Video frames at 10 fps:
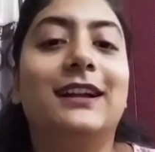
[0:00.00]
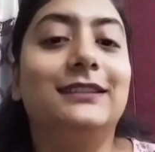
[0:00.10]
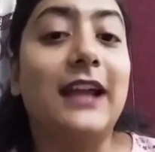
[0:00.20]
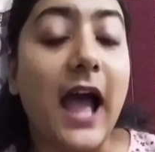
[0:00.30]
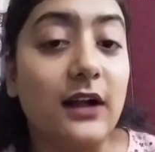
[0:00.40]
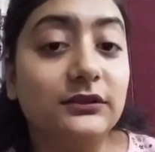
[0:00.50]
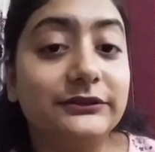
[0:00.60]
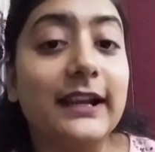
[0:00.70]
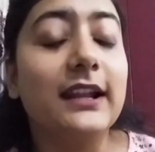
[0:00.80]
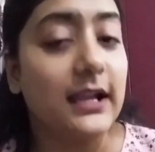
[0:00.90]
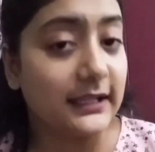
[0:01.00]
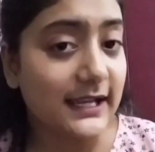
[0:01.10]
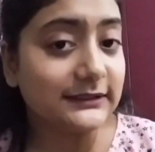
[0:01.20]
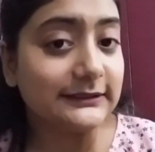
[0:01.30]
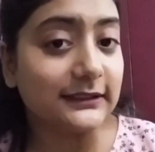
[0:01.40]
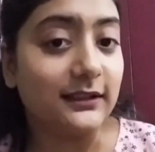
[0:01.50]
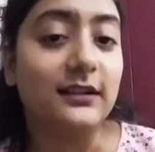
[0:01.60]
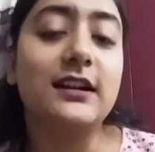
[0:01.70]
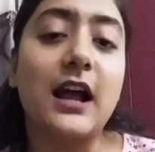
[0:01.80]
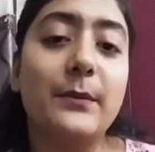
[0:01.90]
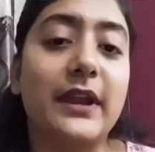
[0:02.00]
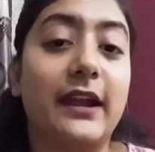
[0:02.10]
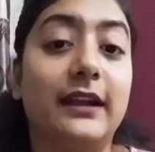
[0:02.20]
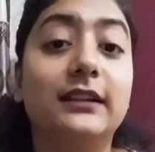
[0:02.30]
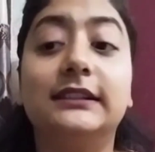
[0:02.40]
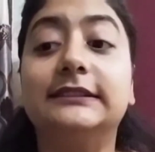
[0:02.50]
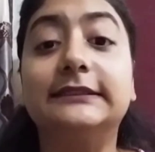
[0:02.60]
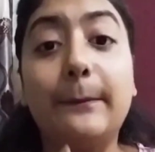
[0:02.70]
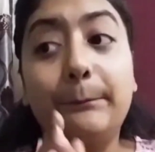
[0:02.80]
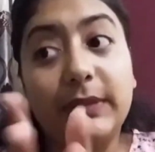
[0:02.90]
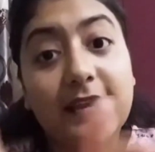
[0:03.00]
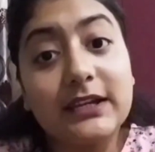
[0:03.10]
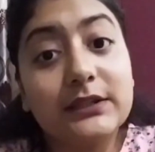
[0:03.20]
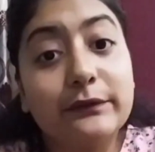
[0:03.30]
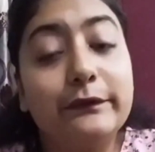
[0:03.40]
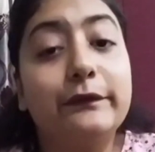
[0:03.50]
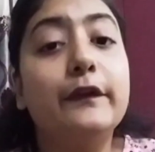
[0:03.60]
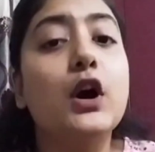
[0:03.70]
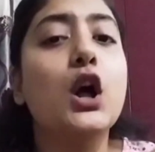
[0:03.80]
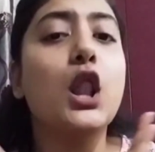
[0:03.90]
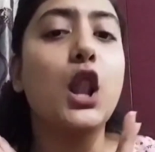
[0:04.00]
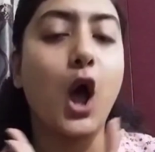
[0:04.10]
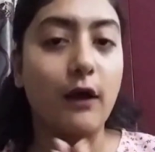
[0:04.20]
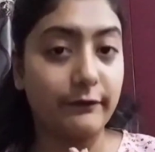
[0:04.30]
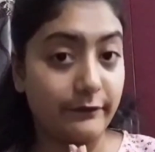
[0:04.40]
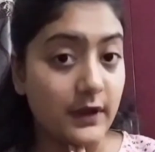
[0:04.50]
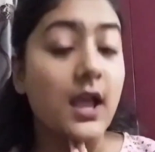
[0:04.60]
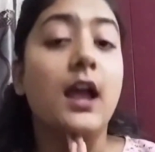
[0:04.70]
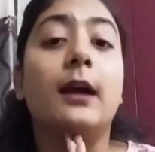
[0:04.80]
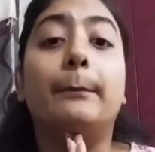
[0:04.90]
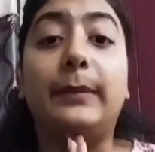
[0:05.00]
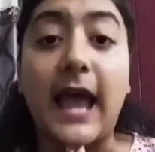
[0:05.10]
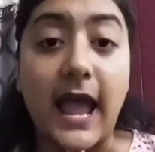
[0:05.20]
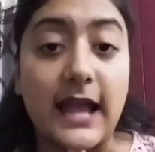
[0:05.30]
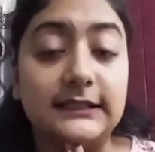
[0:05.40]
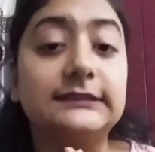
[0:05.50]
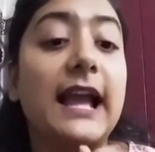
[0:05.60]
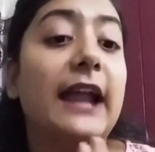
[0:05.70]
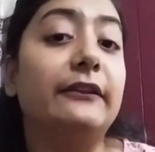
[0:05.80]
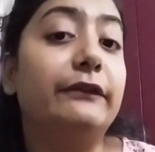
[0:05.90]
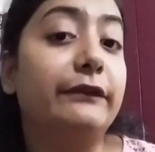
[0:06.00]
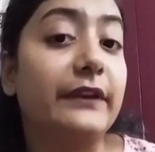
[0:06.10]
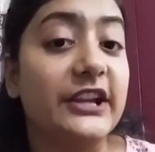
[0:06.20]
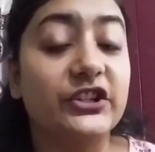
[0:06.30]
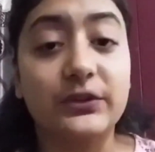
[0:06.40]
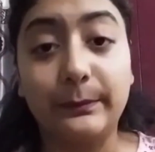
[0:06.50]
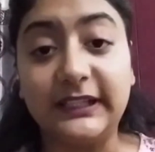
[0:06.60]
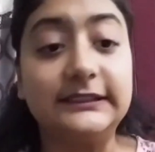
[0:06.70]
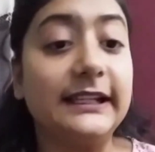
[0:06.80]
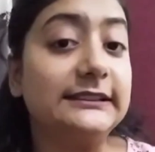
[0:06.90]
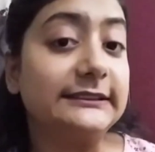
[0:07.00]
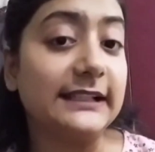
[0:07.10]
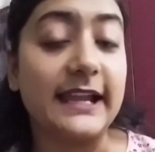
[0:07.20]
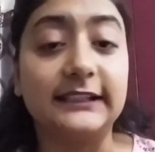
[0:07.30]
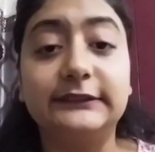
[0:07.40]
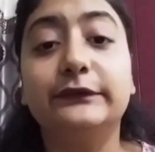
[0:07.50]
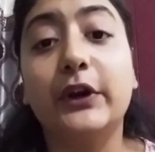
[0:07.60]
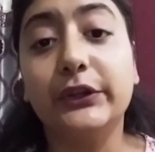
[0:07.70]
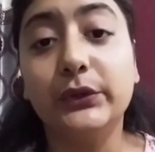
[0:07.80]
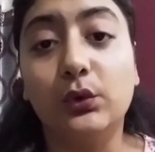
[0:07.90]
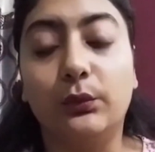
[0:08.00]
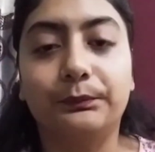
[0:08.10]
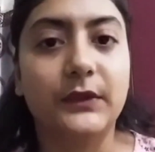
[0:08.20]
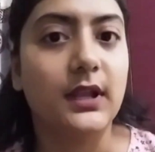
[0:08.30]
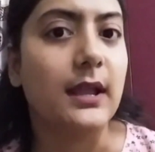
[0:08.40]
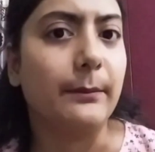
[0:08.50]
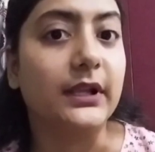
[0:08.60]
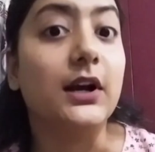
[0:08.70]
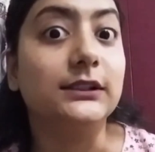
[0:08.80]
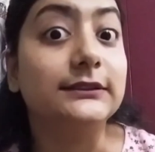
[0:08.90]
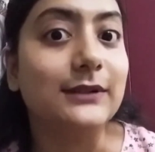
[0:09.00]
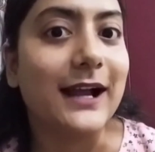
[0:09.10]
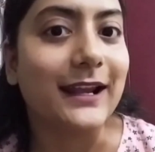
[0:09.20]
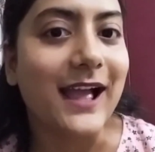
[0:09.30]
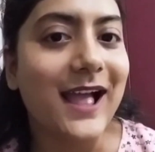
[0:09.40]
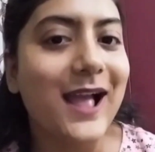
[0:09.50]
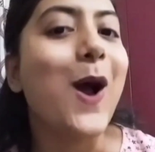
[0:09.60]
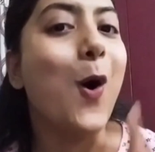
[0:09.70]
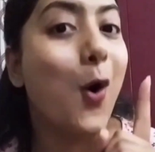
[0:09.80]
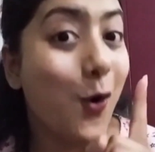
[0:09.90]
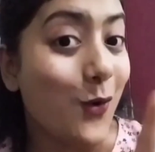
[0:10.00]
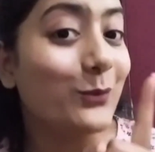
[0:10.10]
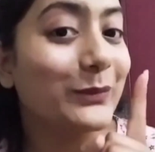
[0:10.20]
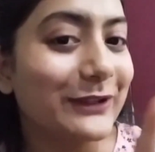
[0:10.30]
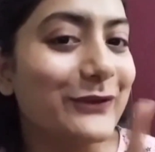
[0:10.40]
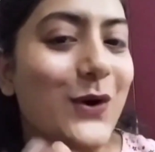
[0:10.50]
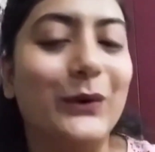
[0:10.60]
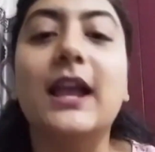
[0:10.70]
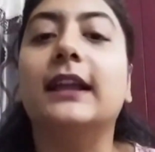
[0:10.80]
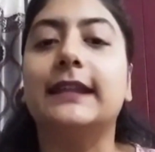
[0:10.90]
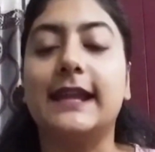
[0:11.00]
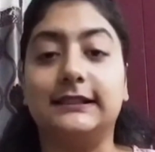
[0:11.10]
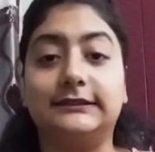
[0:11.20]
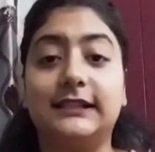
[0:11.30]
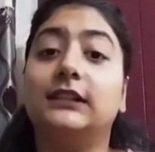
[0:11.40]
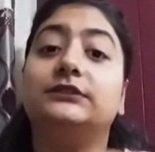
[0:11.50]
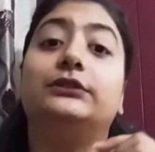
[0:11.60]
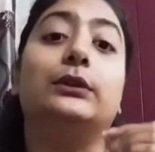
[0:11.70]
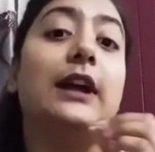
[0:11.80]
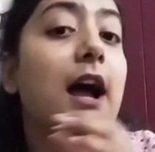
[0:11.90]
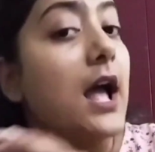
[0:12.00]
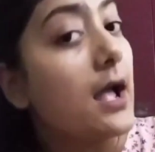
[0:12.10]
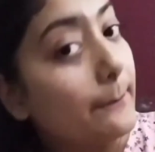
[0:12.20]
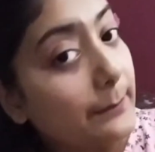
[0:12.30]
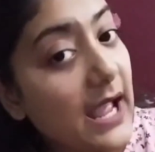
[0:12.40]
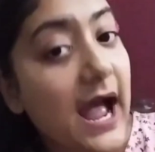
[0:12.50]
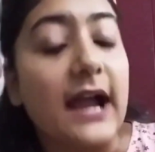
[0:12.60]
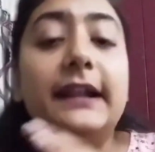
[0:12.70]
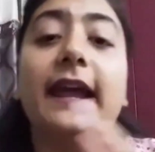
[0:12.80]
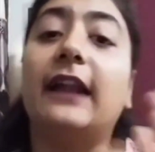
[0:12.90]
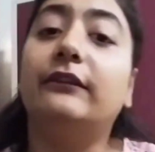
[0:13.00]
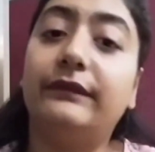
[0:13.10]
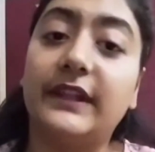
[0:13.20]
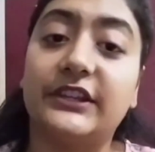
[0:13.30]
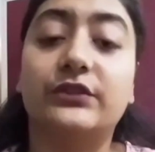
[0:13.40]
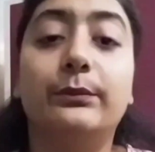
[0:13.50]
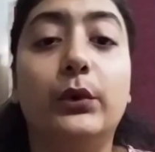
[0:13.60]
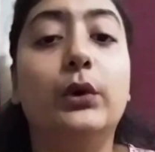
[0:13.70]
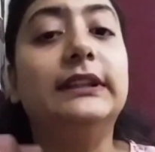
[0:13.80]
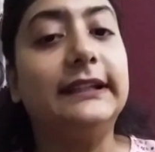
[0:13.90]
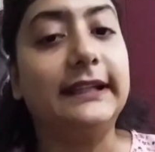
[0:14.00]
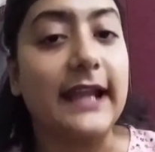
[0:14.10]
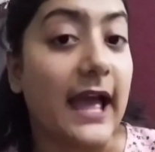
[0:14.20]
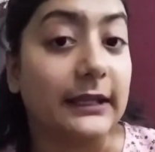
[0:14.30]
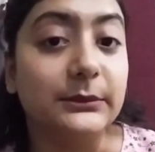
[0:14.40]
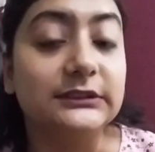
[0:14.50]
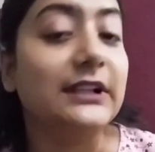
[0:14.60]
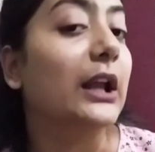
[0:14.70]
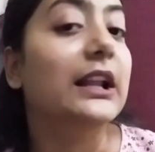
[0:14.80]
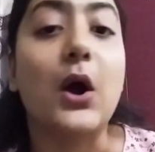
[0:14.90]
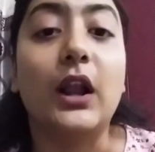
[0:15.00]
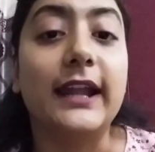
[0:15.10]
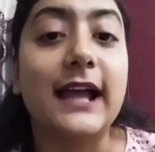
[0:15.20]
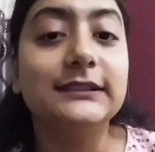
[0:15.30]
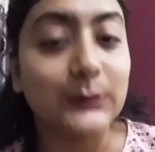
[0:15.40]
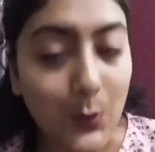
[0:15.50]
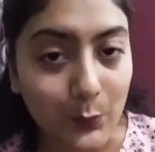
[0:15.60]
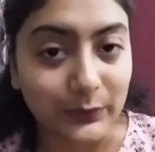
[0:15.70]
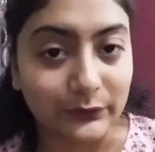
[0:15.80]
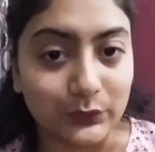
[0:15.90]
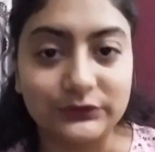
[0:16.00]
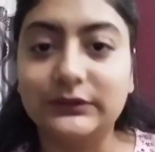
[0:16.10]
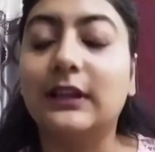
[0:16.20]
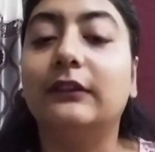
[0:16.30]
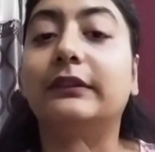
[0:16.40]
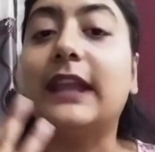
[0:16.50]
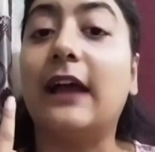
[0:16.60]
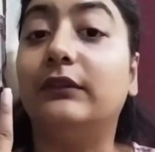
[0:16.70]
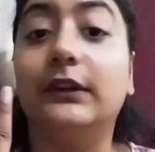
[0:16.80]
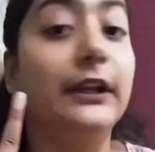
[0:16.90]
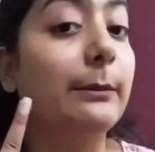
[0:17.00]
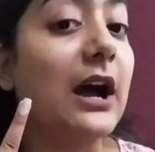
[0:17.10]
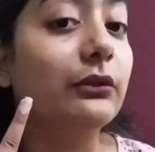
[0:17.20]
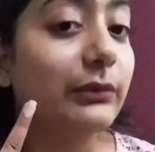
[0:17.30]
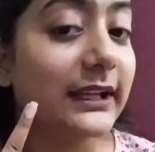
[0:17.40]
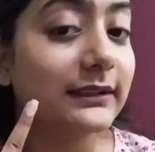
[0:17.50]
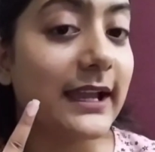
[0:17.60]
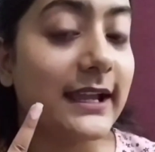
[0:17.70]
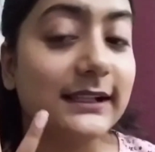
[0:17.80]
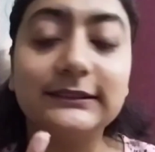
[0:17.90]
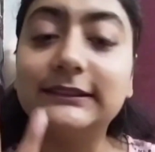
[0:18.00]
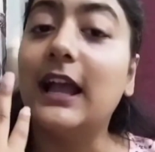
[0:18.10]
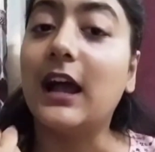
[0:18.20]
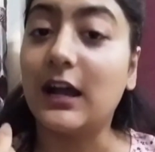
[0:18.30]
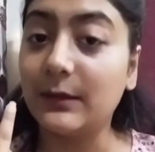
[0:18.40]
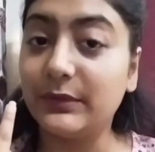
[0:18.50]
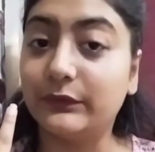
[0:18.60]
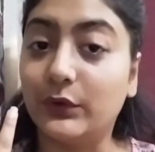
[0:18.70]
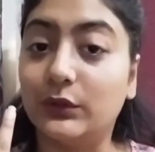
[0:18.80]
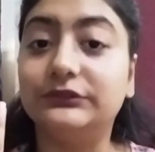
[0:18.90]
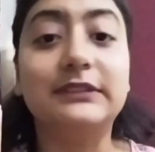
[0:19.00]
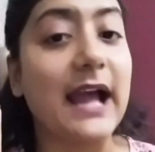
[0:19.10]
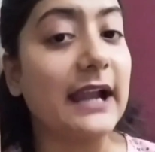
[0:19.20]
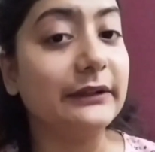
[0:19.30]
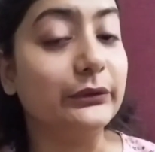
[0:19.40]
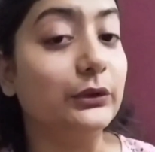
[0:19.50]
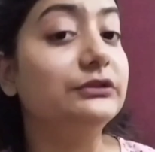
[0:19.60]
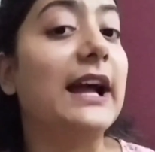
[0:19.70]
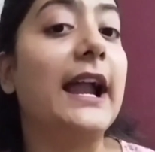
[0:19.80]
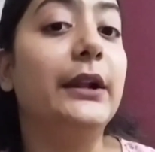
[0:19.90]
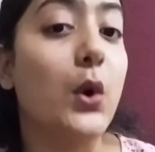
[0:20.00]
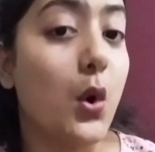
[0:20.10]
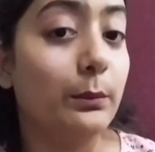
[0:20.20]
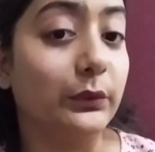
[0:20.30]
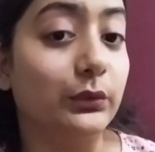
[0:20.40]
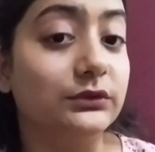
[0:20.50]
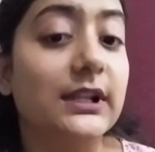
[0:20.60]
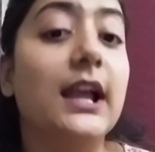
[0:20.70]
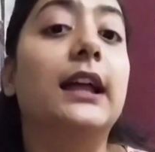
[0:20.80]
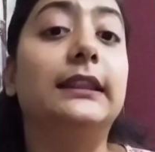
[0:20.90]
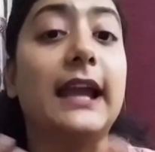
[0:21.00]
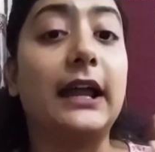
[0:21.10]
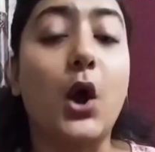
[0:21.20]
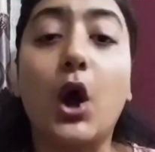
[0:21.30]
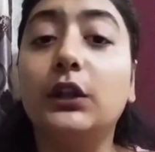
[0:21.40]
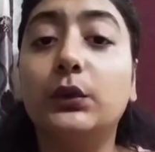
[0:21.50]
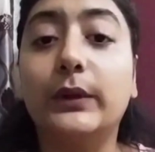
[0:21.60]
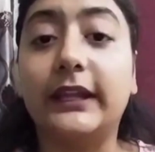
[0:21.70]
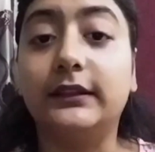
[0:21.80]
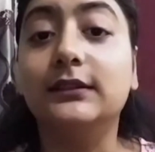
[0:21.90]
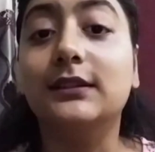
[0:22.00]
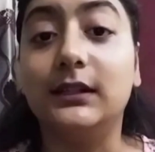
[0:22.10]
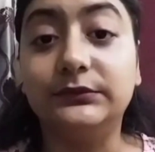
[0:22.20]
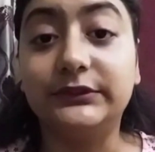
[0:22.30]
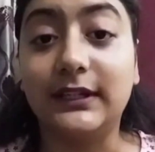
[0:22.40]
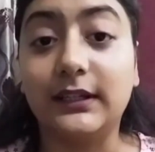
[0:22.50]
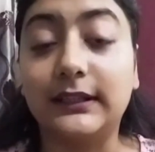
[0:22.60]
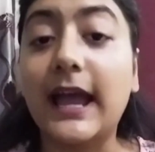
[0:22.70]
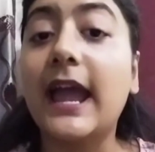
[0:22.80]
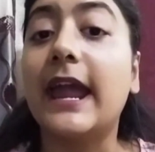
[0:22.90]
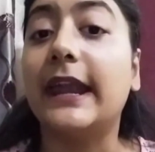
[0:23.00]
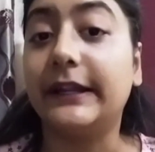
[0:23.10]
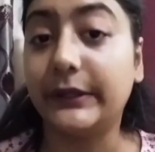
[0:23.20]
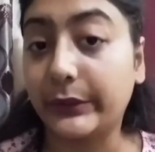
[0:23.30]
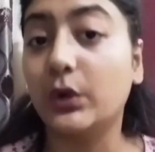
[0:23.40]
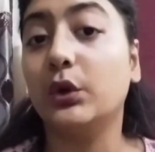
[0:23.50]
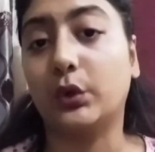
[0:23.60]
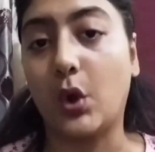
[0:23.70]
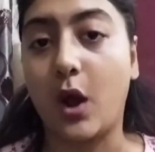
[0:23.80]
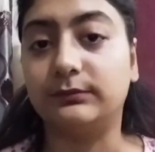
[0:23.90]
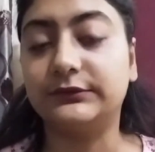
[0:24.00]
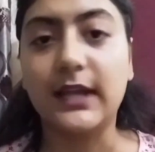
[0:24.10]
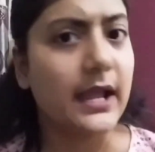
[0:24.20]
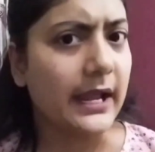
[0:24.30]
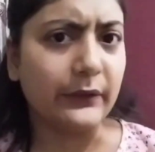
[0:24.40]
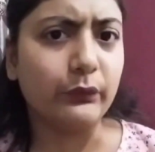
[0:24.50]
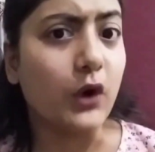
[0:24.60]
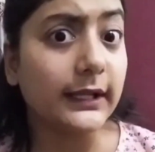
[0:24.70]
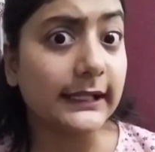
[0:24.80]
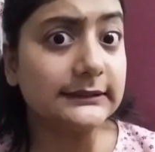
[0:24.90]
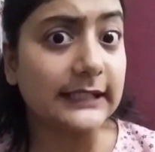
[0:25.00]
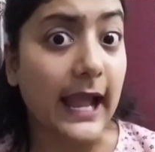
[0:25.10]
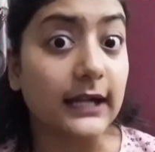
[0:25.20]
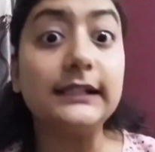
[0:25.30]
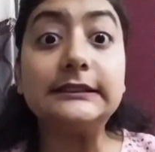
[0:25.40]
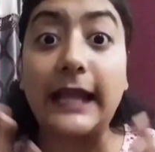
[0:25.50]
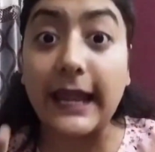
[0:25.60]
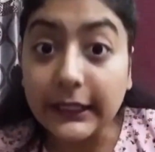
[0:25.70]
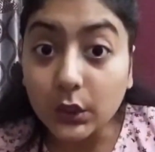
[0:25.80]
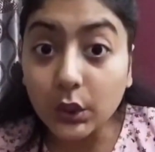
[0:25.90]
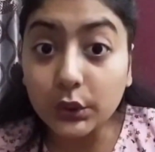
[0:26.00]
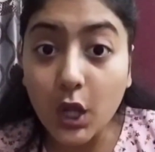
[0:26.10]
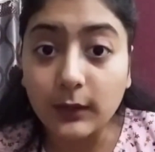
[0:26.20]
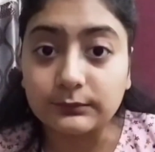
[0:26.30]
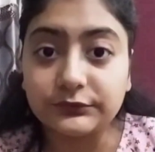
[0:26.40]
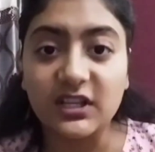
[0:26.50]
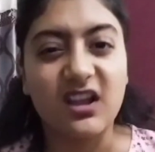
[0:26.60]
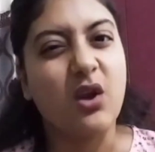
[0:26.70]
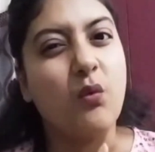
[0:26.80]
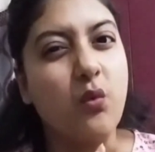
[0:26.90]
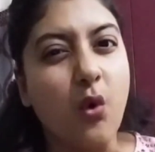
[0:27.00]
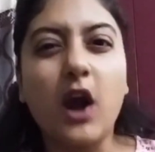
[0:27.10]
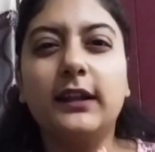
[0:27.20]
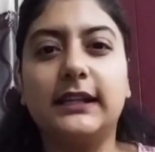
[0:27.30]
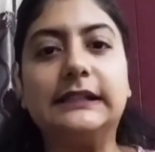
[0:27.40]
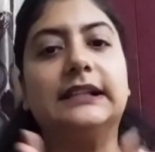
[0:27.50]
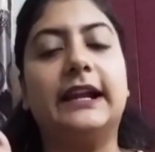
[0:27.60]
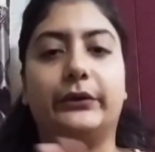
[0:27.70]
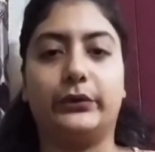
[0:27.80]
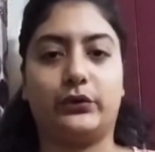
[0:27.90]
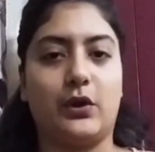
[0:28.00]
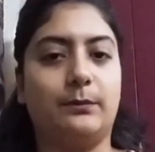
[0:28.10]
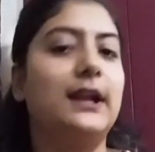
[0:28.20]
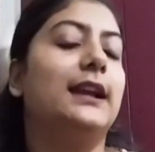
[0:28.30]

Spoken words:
The owl said, "Yes, sir, come here. This is a plate full of plants and fresh meat insects for you. Because you are a omnivore." Yes. So the plant and flesh, both eating animals, are called as omnivores. We have learned about three things: herbivores, carnivores, and omnivores. They are all together comes under the heterotrophs. And what exactly is heterotrophs? What is heterotroph?